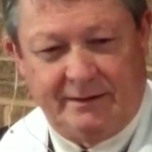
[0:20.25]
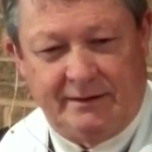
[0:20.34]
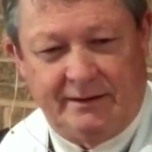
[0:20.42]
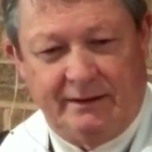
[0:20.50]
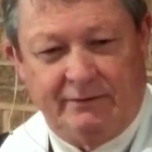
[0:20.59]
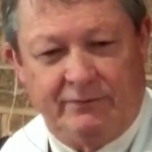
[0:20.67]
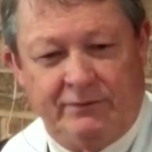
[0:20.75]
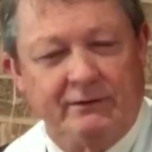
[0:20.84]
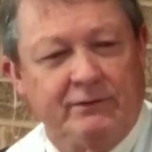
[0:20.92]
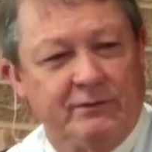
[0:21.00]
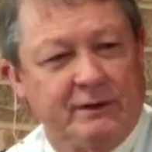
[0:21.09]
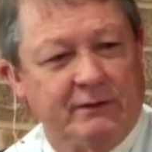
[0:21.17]

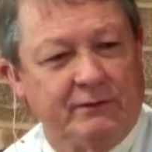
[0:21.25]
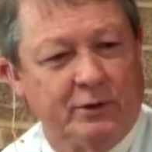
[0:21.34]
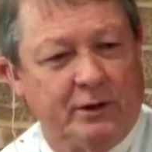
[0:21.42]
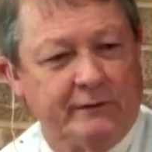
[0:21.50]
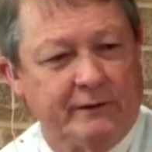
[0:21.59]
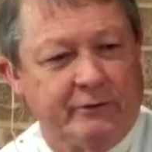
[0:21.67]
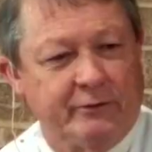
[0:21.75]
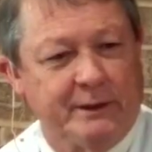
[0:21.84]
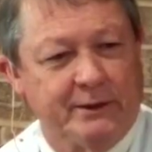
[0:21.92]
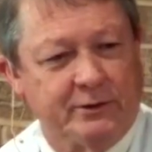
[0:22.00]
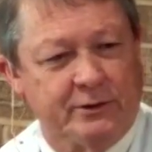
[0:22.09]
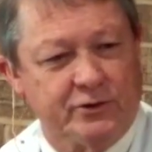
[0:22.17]
if you all have ever
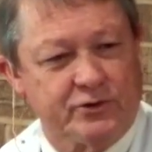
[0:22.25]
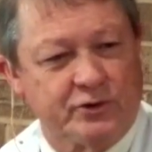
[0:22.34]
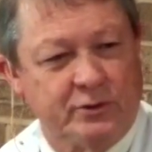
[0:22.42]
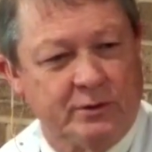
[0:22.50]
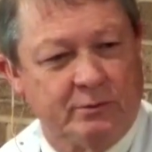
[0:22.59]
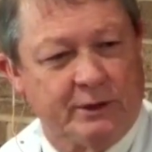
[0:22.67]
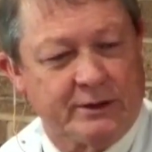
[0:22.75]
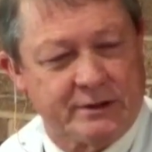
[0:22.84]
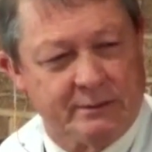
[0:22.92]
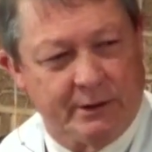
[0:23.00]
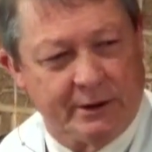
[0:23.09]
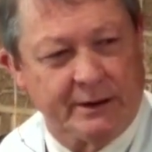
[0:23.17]
been to the zoo and watched
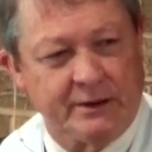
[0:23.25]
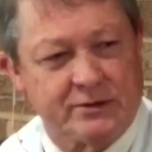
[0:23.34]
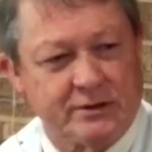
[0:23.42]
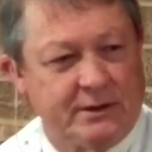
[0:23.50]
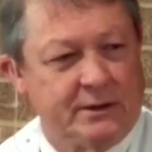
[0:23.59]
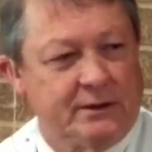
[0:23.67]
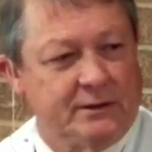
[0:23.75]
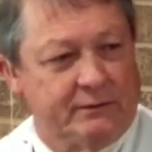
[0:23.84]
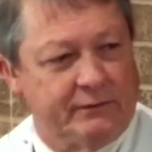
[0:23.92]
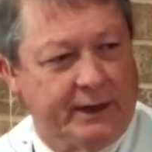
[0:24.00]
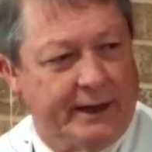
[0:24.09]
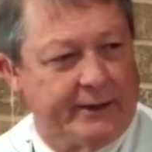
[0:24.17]
the monkeys
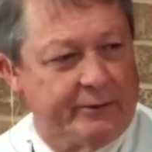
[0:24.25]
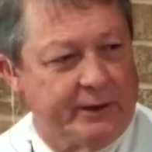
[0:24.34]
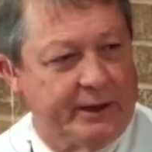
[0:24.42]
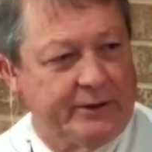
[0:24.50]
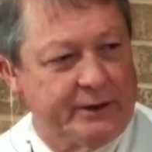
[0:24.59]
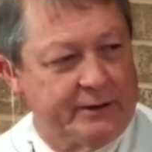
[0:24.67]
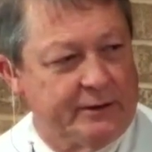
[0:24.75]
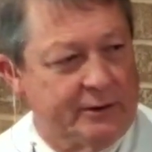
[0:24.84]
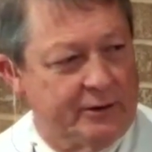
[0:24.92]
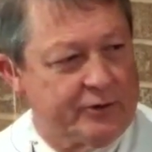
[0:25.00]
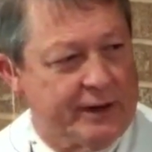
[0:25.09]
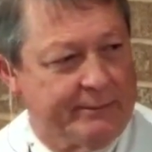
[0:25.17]
flying around in their
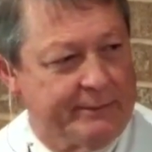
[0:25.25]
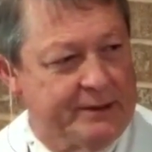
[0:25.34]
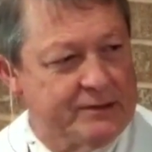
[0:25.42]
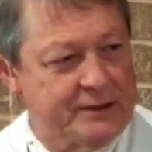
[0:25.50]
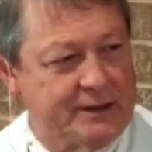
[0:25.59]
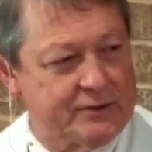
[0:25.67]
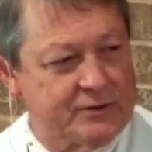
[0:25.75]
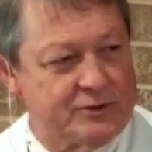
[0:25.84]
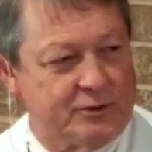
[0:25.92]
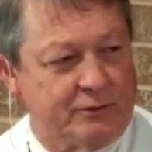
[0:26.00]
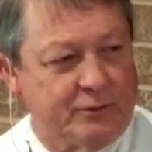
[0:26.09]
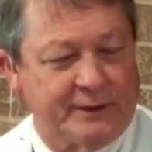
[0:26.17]
little trapeze things and
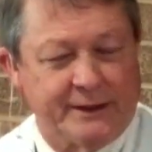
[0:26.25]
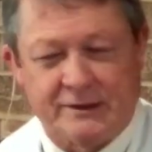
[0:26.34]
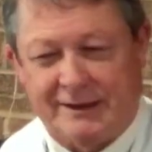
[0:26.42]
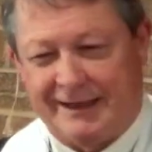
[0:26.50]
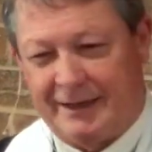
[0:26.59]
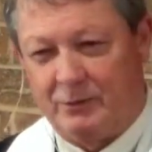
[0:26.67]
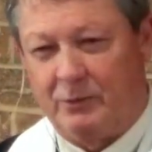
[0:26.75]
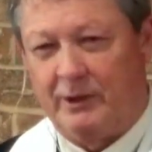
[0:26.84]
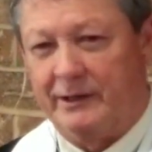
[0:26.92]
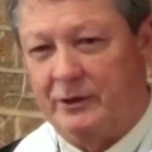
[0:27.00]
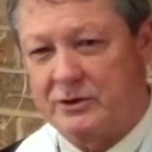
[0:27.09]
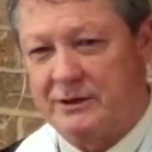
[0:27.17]
so forth, that's kind of what
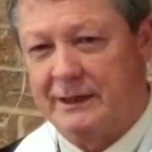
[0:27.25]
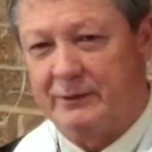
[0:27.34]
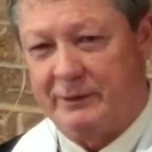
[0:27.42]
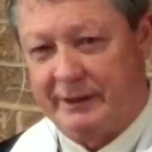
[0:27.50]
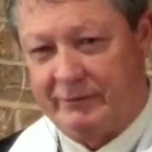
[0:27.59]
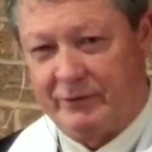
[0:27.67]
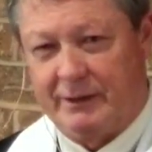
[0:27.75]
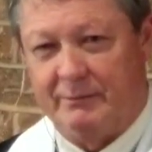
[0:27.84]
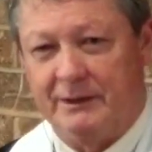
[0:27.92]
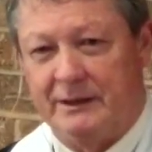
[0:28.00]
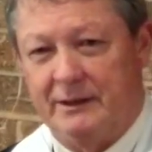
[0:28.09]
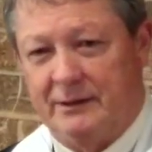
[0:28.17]
it looks like whenever I'm
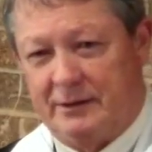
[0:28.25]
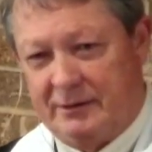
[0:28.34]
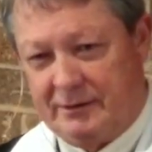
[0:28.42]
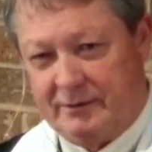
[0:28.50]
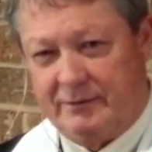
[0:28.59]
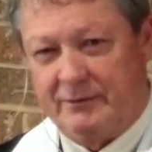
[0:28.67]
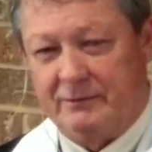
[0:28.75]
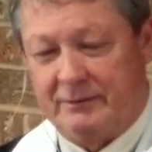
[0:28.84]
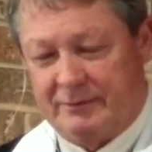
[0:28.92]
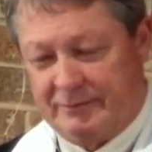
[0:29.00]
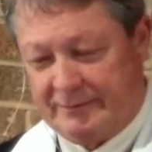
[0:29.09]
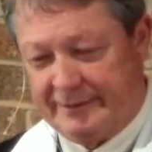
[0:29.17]

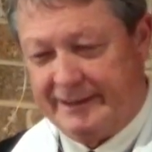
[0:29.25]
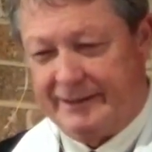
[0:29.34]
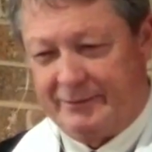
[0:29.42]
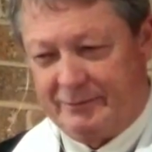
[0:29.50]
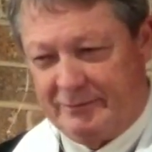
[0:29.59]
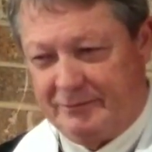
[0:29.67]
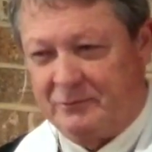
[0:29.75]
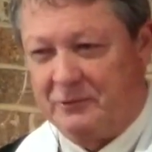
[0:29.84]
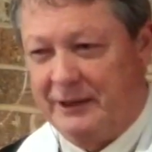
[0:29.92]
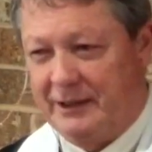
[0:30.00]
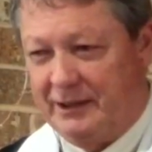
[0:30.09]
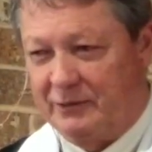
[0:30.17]
kind of
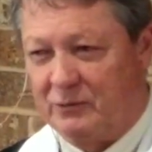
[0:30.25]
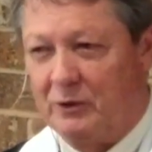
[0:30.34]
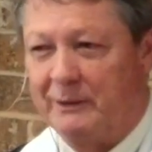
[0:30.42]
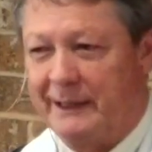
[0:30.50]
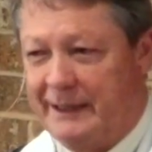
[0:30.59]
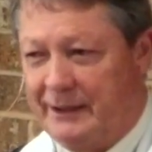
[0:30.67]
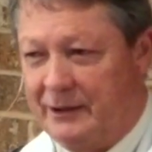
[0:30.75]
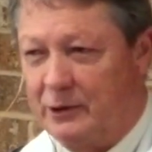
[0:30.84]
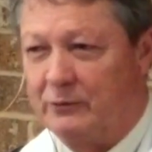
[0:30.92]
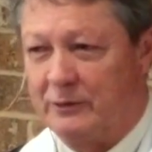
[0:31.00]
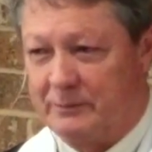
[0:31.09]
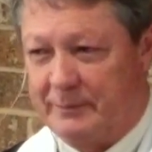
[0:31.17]
reading and ruminating
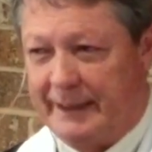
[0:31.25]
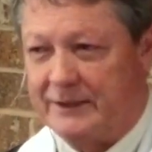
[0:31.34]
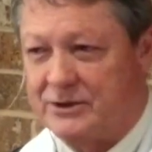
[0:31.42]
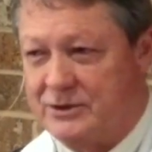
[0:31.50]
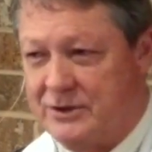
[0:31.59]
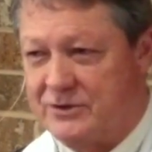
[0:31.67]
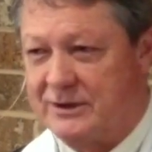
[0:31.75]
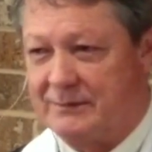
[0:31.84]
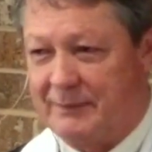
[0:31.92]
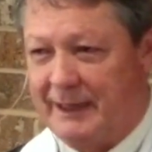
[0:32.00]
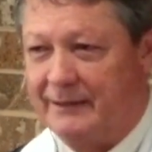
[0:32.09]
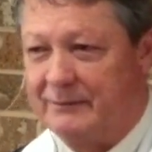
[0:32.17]
over passages that
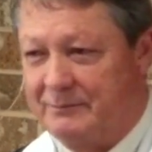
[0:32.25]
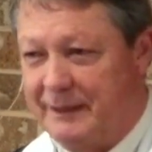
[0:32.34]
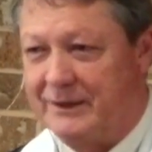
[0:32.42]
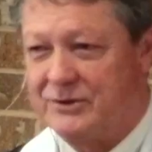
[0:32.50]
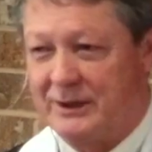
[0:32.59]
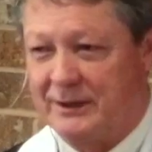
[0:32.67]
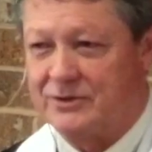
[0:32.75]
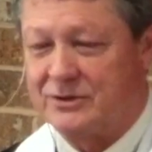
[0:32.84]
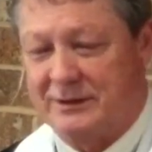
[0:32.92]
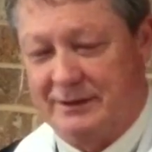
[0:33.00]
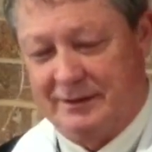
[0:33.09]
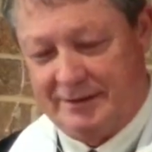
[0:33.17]
might make sense
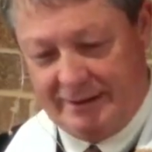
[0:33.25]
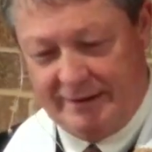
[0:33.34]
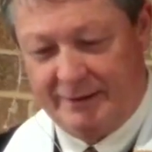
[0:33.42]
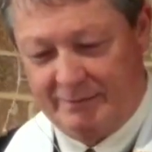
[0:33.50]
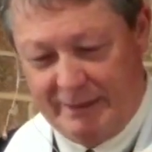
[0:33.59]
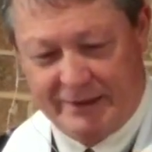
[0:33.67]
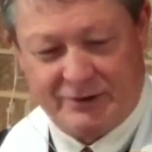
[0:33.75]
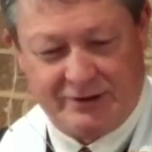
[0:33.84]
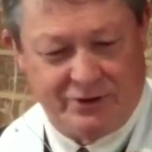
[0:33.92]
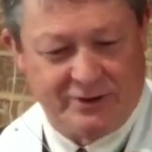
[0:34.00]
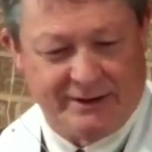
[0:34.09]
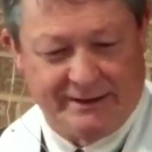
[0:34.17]
in a
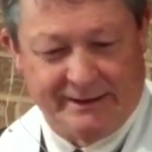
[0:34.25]
message, and